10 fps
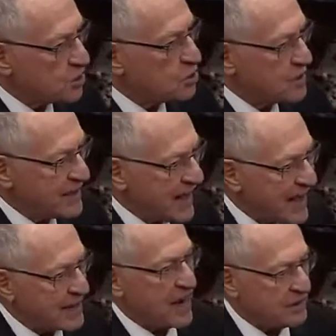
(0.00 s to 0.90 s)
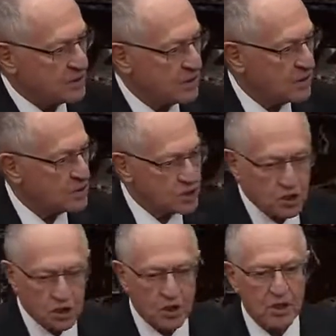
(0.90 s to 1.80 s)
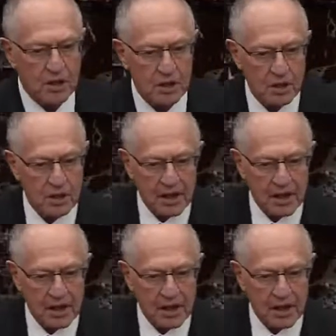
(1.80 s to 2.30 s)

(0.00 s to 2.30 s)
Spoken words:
You cannot turn